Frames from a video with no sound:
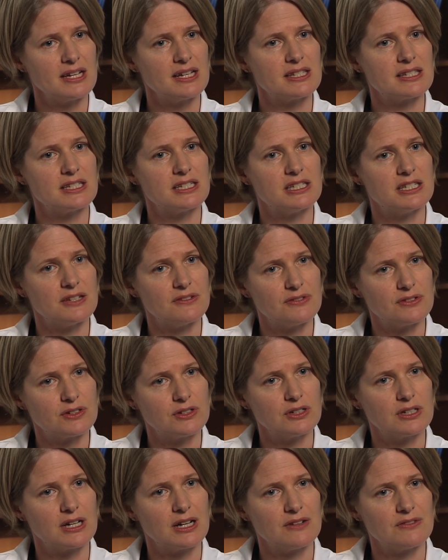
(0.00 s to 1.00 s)
It's a
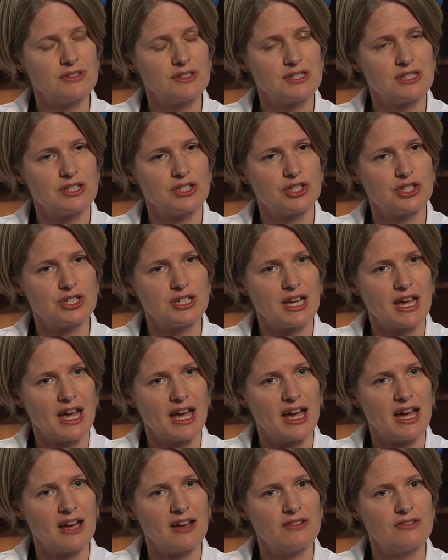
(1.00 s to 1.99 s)
difficult conversation to
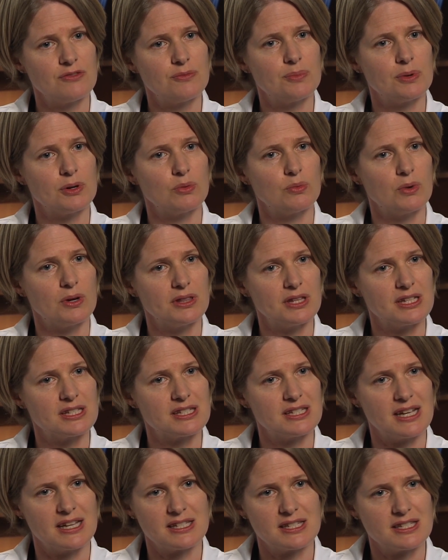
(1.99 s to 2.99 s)
have, but one that's
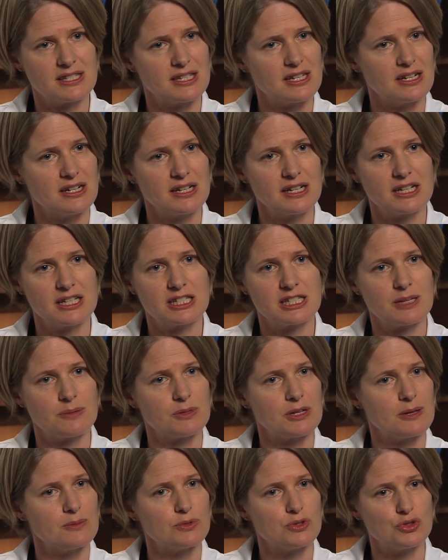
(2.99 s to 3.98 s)
necessary because
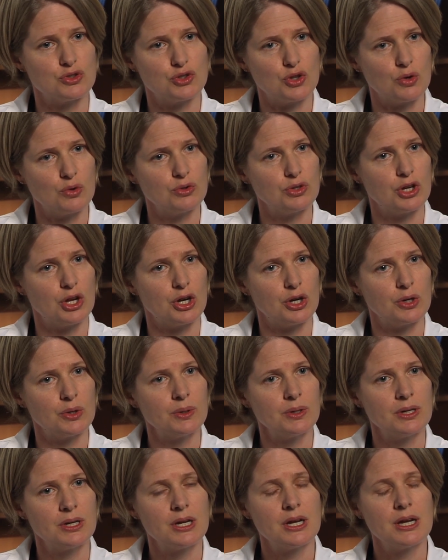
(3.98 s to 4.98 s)
sometimes you don't know.
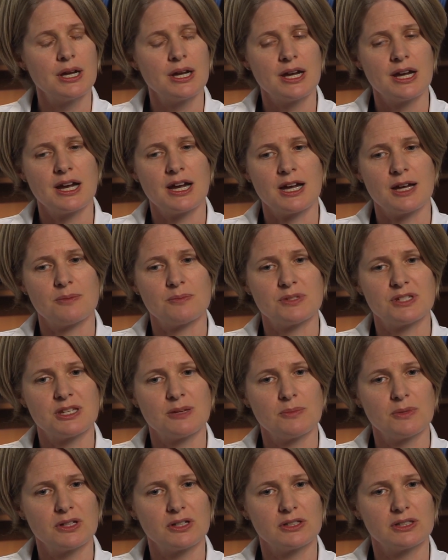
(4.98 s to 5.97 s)

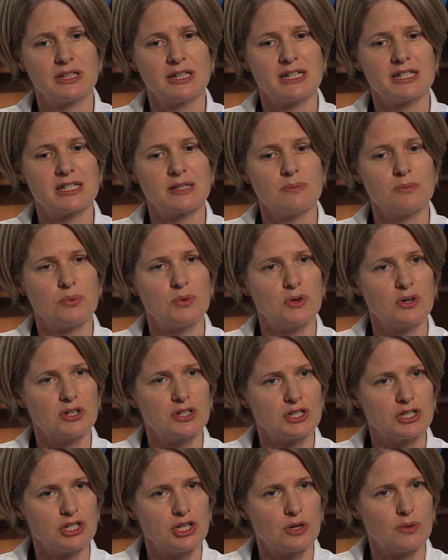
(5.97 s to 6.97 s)
Similarly, it's important
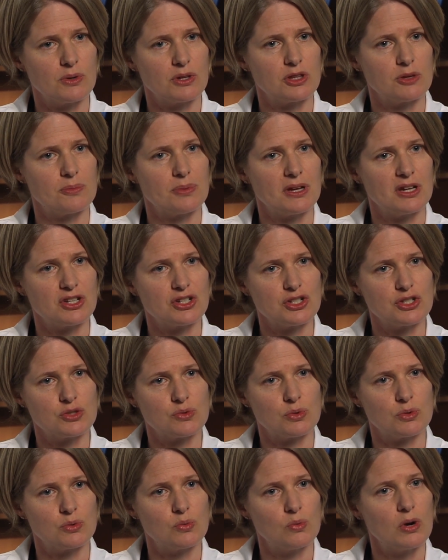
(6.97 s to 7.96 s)
to know whether patients
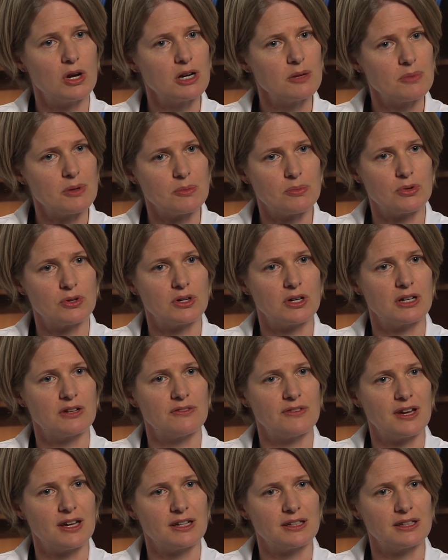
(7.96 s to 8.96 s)
would want to be put on a
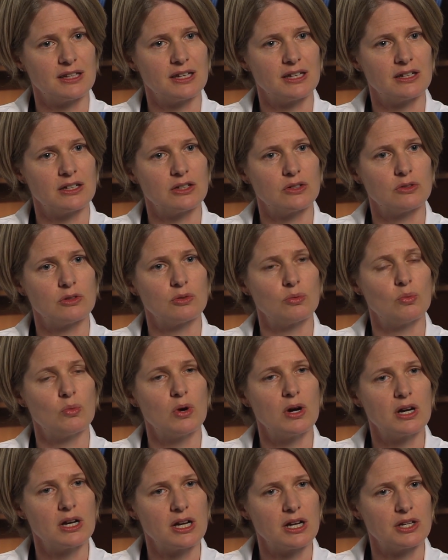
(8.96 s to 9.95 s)
ventilator or
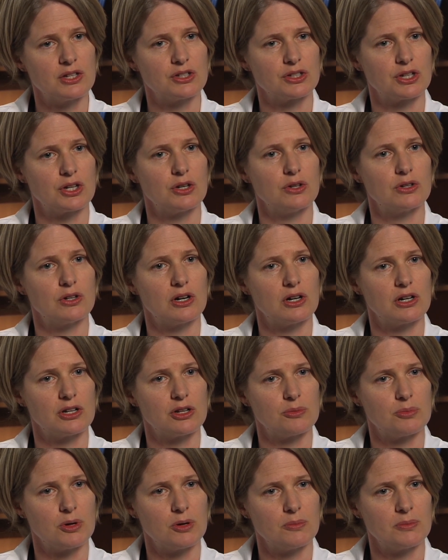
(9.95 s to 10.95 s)
want to undergo
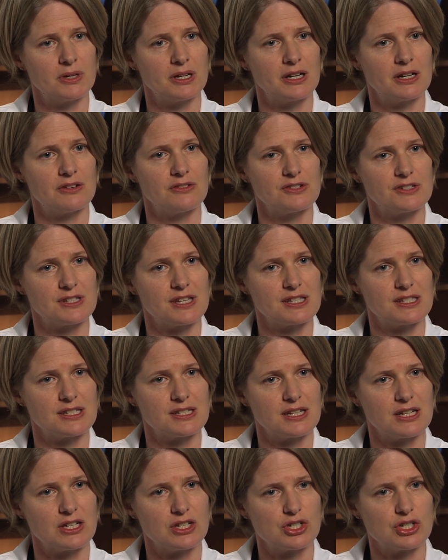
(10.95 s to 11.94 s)
cardiopulmonary
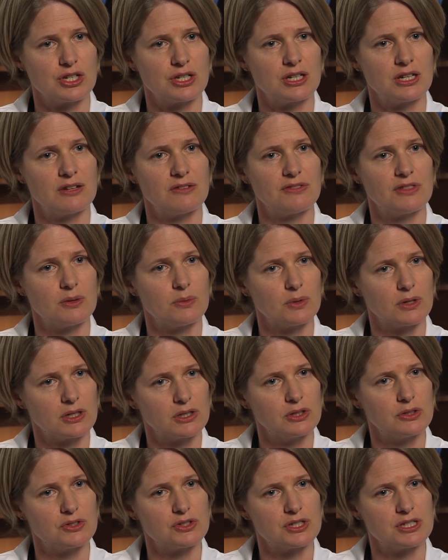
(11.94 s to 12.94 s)
resuscitation if they were
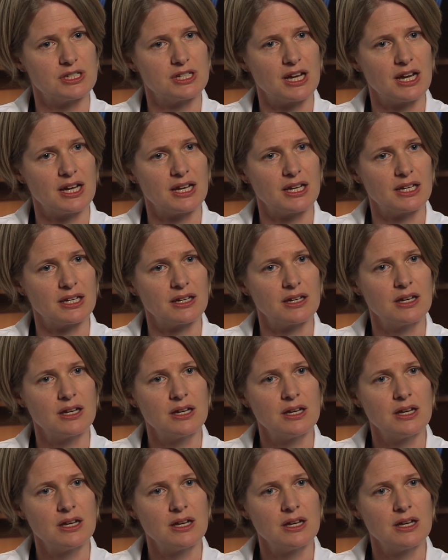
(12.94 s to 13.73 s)
close to dying.